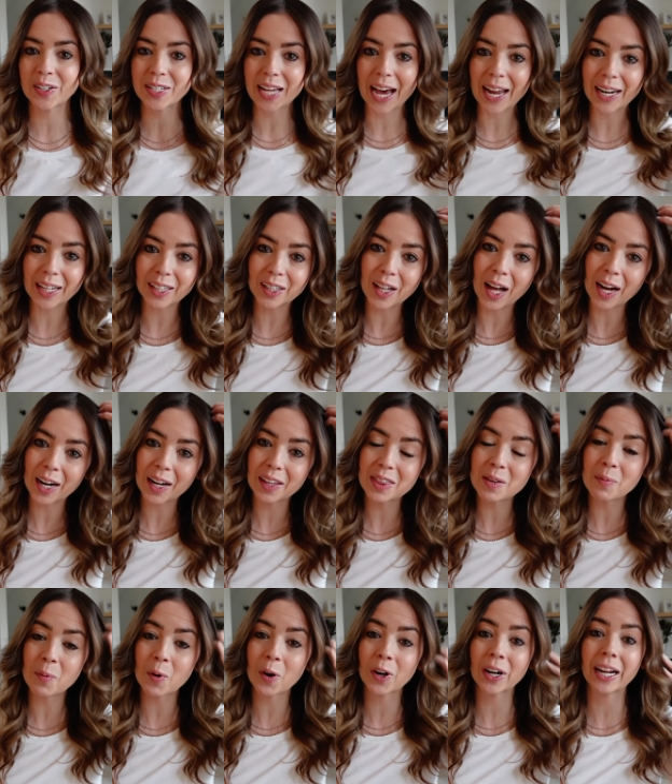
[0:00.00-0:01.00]
or 10 o'clock in
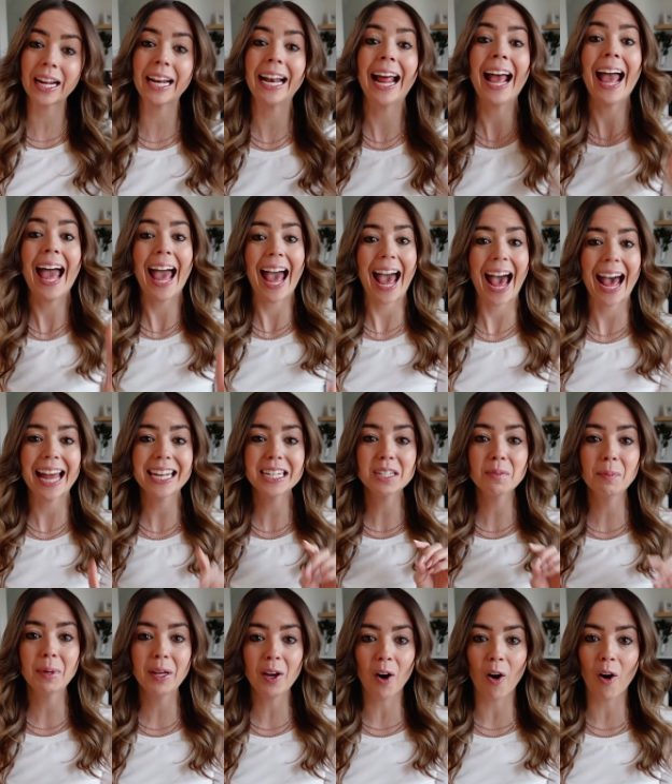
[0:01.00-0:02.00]
the morning and
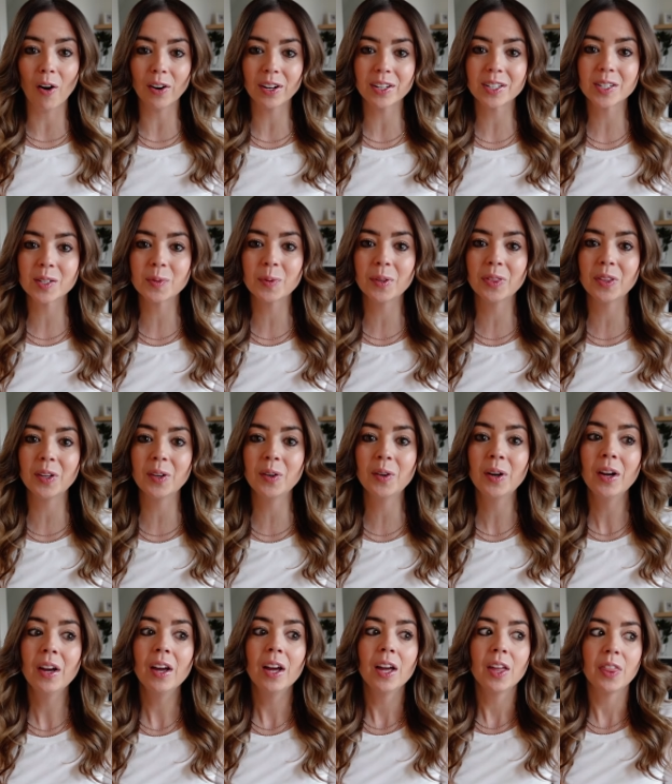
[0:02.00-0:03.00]
to be honest with
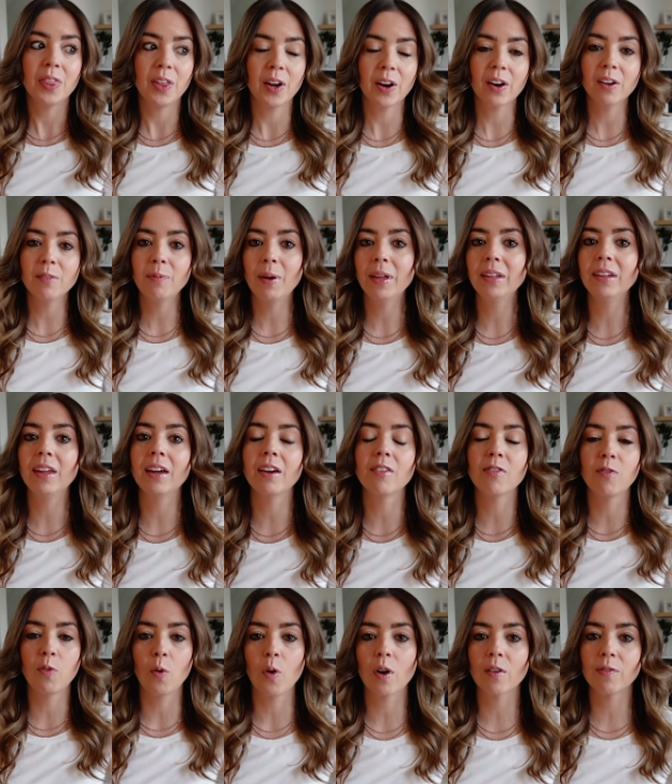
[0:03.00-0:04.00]
you there have been like
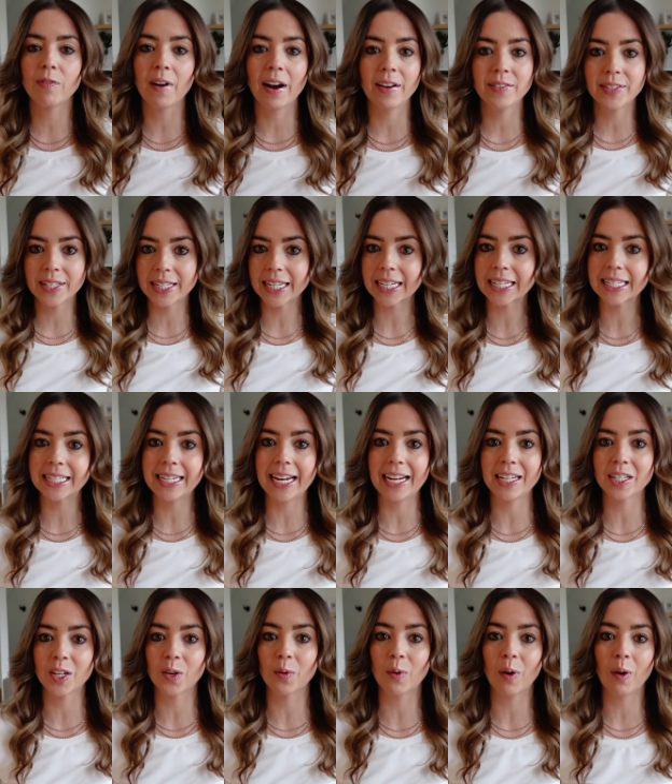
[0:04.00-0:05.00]
four five six
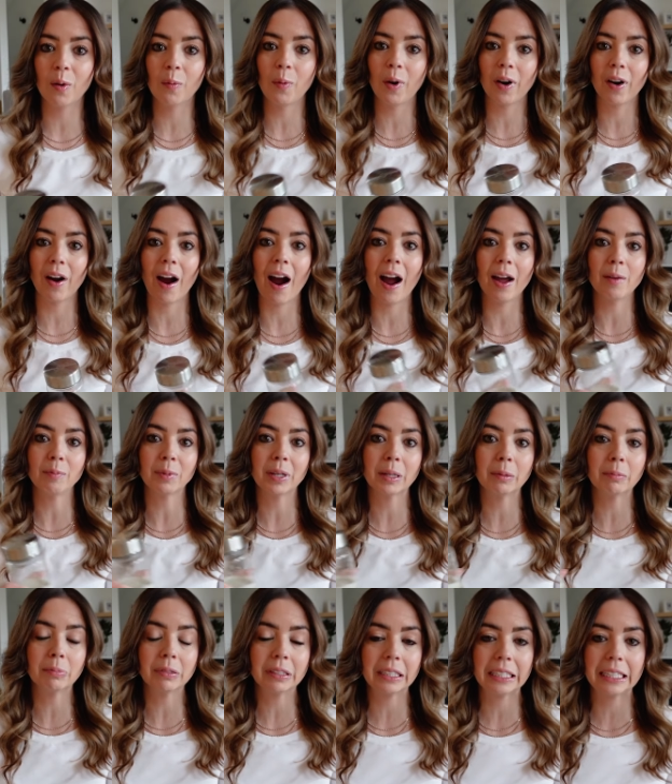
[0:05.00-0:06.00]
days in a row where i'm
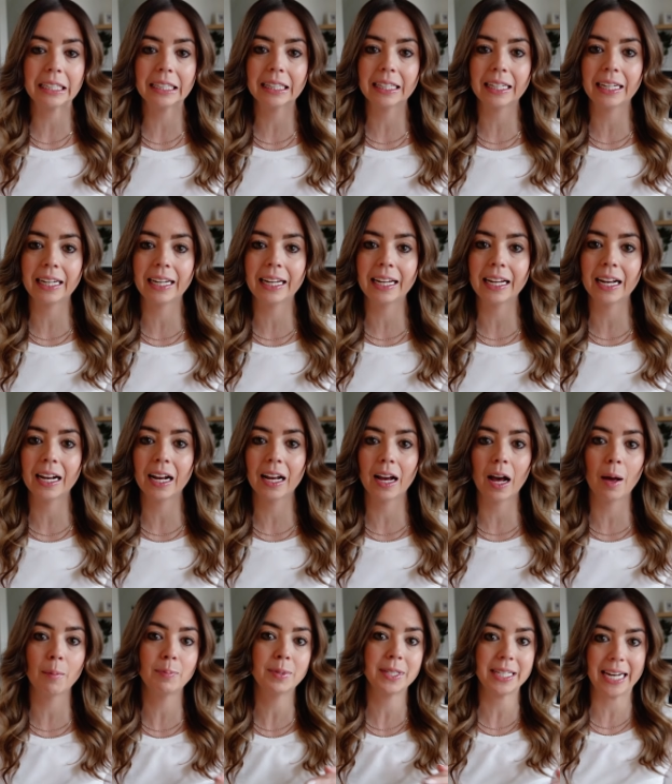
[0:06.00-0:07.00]
completely
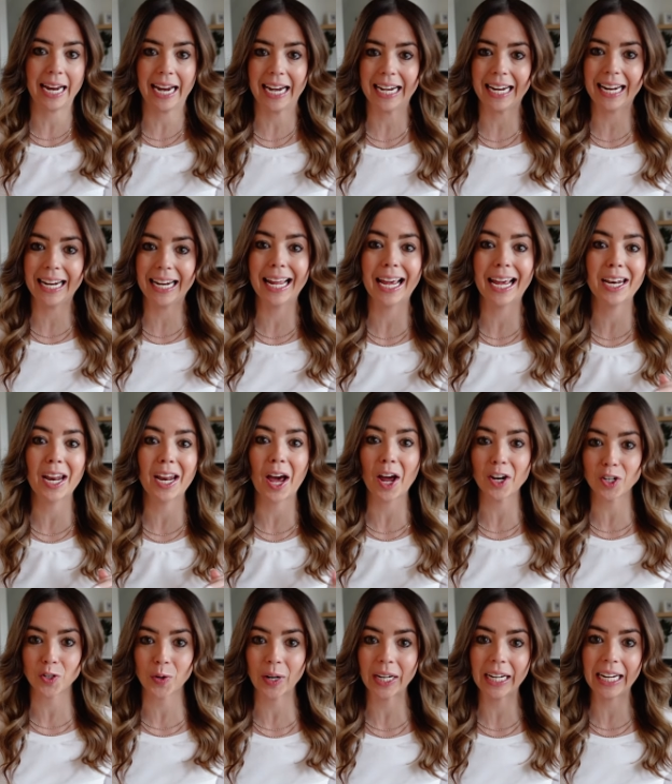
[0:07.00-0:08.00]
abstaining and
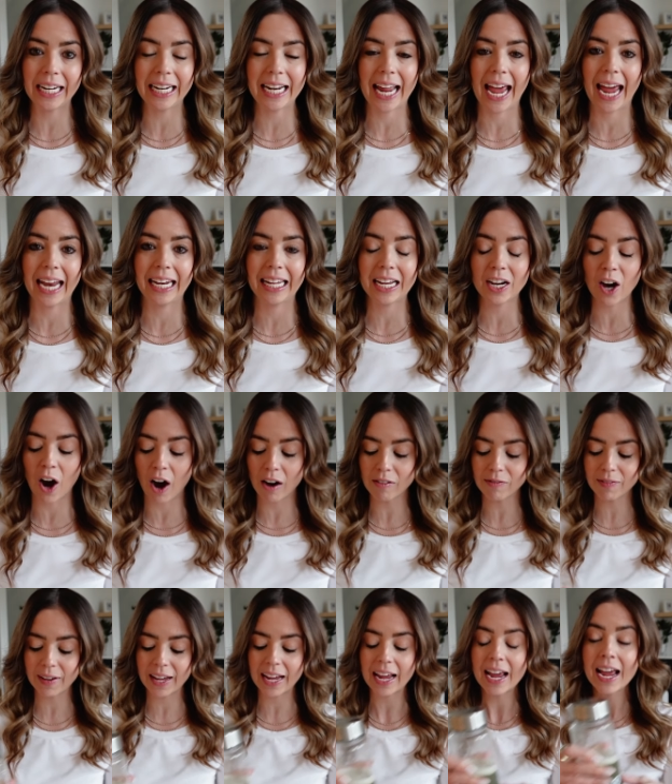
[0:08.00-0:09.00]
not drinking any
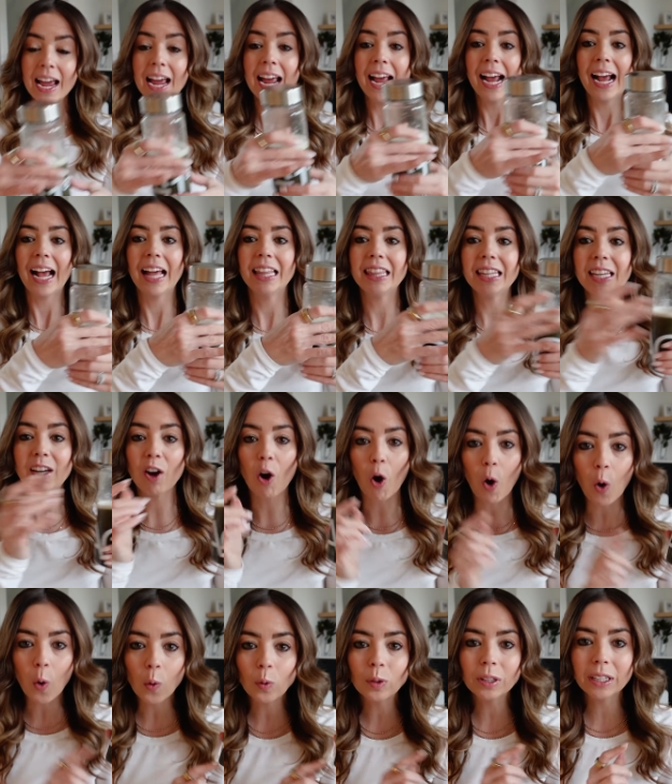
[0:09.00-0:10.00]
coffee and the
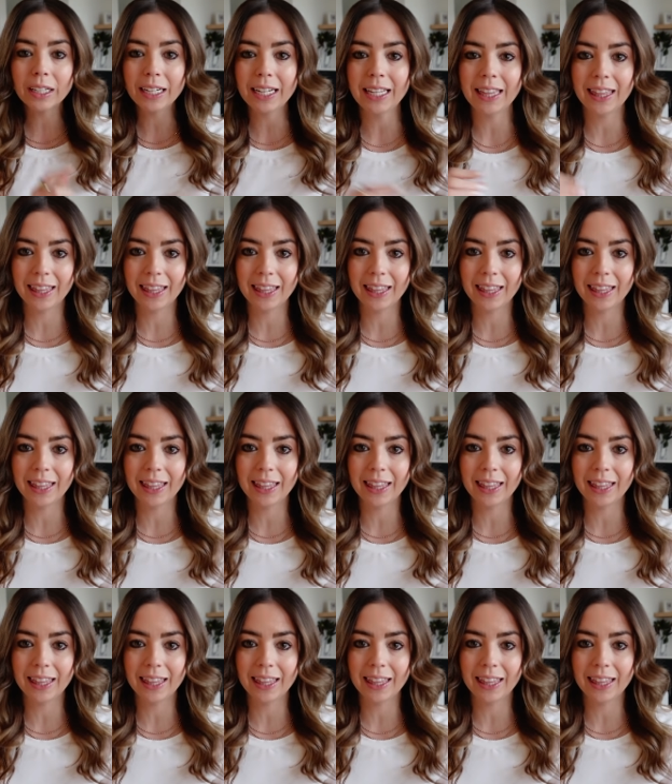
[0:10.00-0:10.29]
only